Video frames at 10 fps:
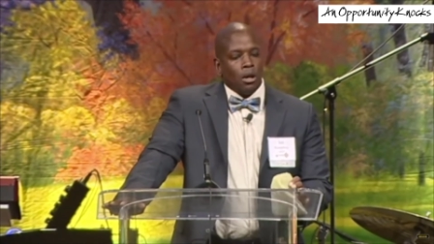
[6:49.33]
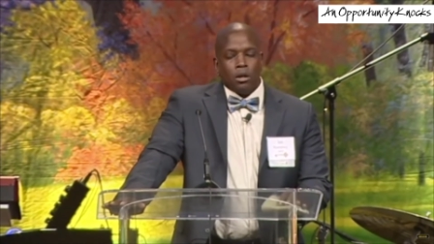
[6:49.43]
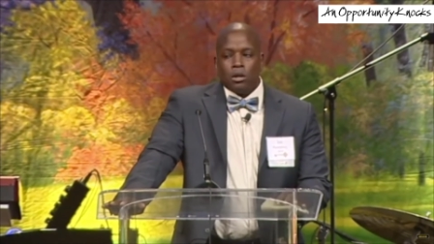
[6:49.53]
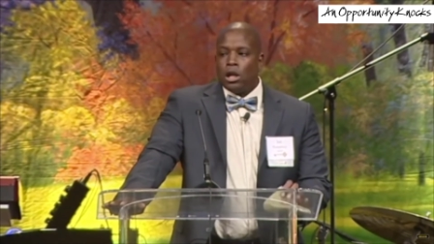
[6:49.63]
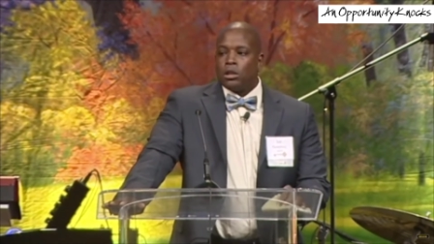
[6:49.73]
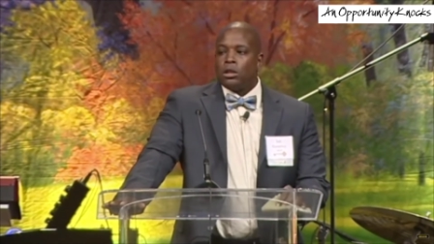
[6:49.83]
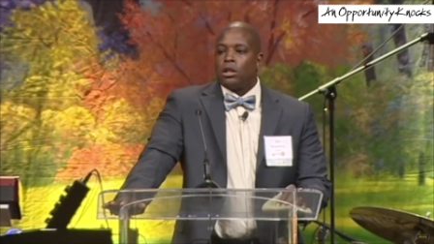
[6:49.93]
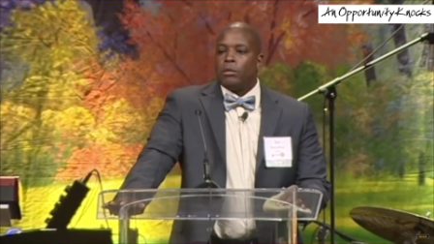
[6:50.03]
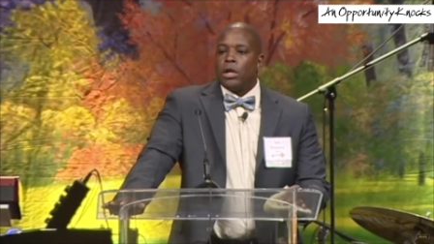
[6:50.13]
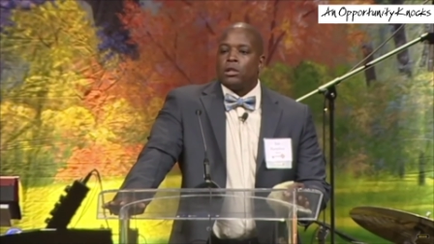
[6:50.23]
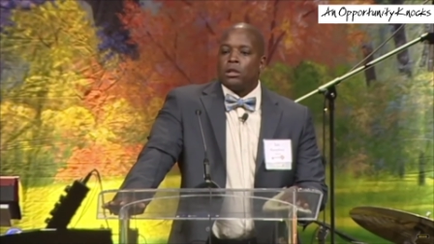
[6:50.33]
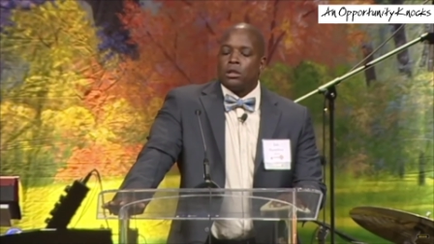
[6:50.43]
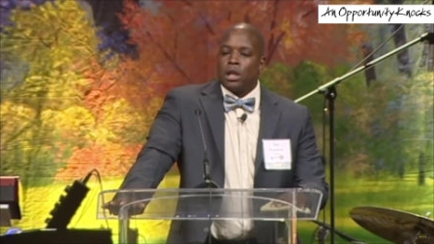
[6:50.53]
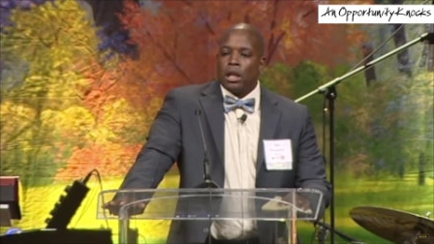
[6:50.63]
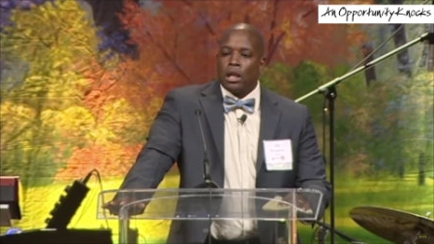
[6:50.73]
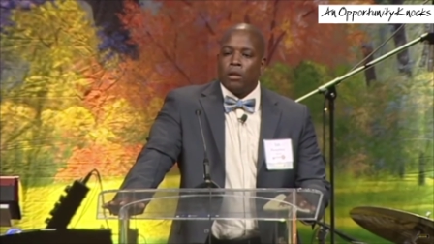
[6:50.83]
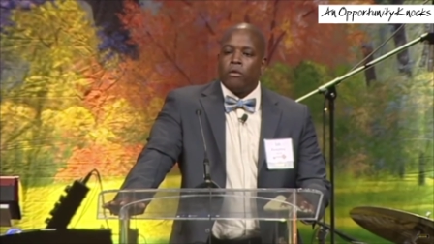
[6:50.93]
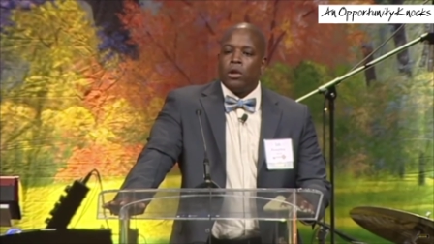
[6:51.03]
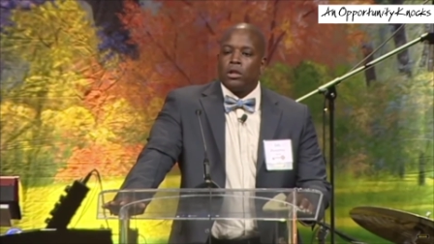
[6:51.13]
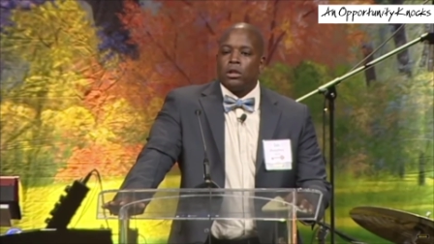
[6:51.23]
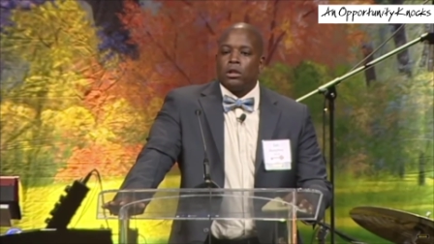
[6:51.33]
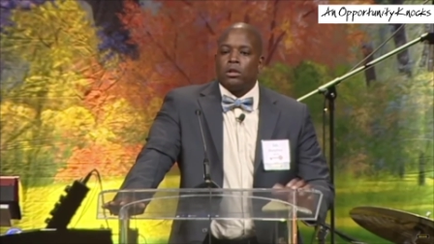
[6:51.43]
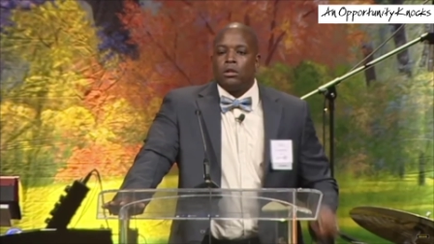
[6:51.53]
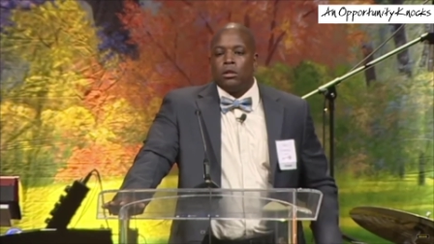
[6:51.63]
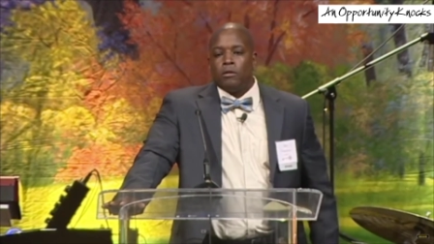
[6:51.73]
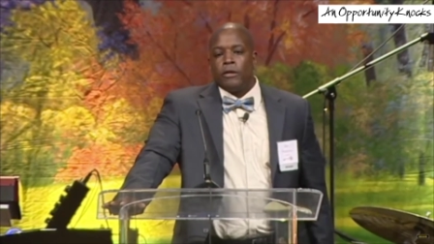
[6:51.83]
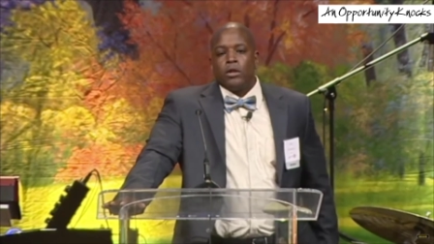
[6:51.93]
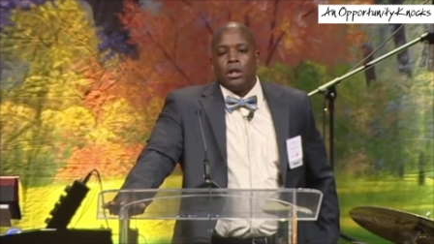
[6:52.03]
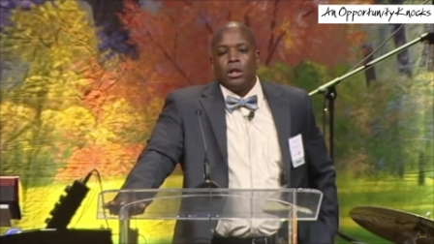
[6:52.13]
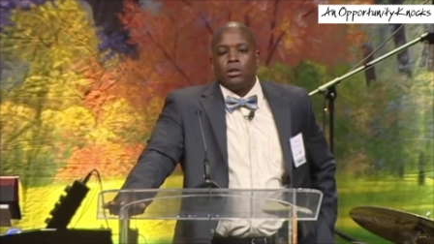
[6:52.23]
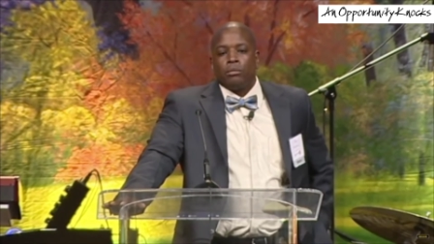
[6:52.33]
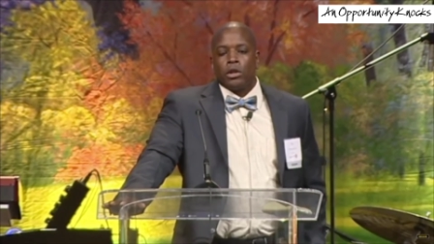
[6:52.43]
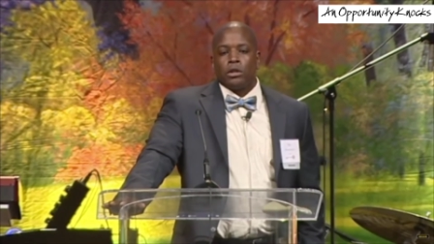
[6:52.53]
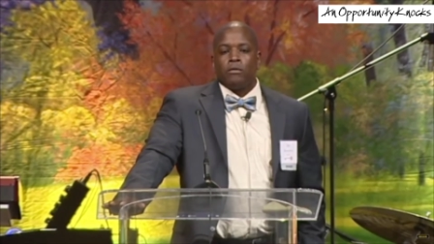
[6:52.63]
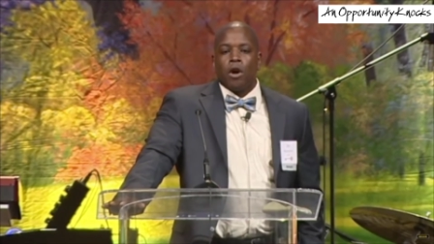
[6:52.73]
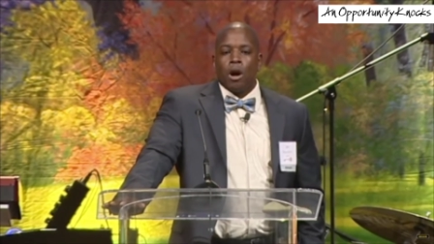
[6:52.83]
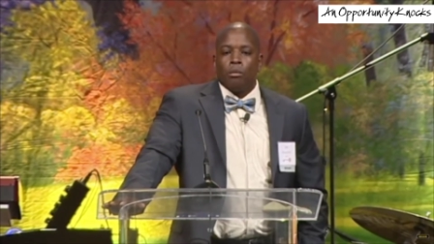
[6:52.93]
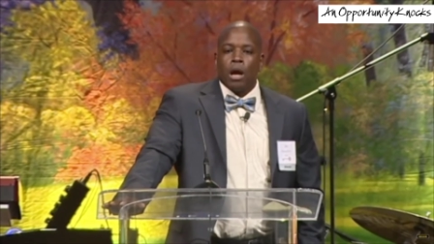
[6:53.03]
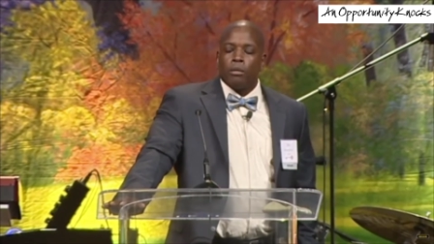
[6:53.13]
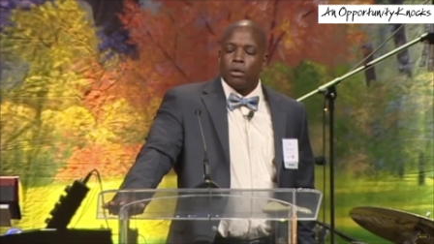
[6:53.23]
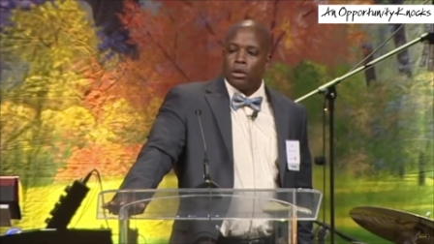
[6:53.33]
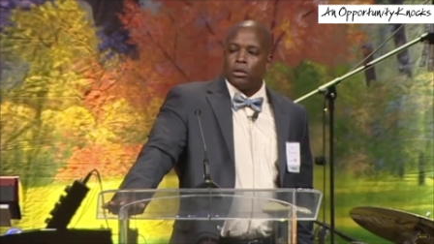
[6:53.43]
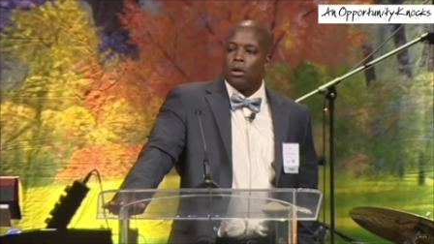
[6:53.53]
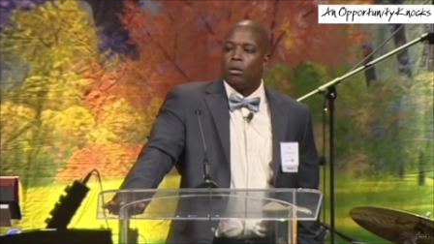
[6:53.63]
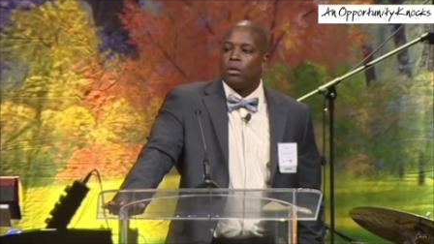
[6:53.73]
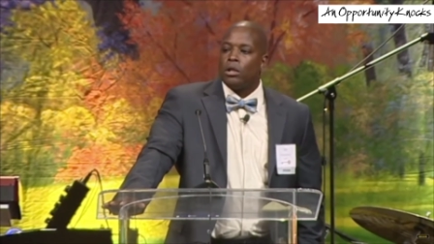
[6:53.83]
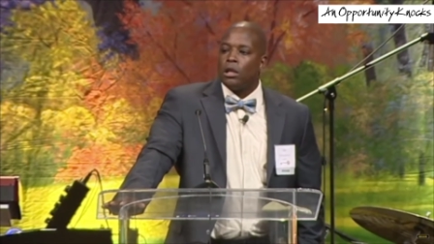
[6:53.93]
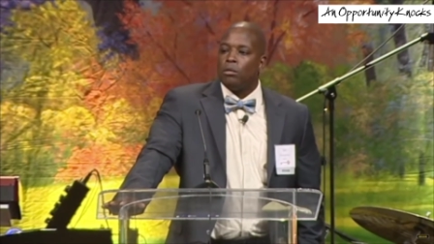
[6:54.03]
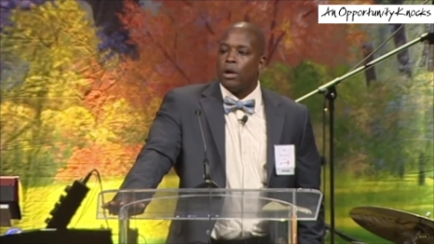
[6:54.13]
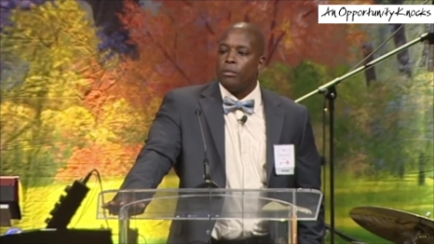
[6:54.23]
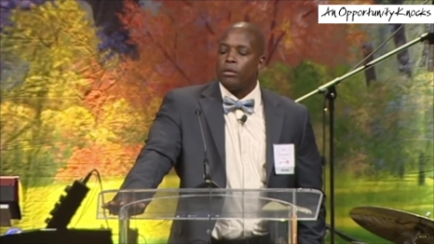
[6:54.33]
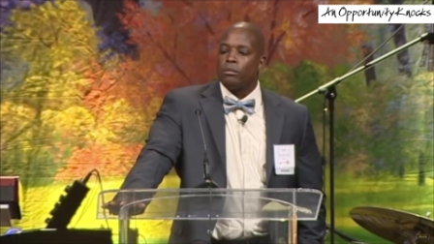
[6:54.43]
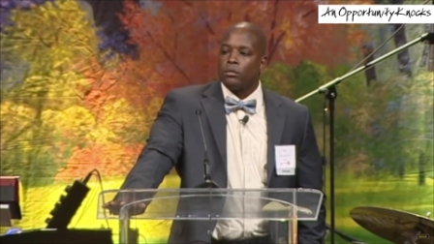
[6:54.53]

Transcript: The judge looked at me and says, the state of California sentences you to 15 years in prison for armed robbery and assault with a deadly weapon.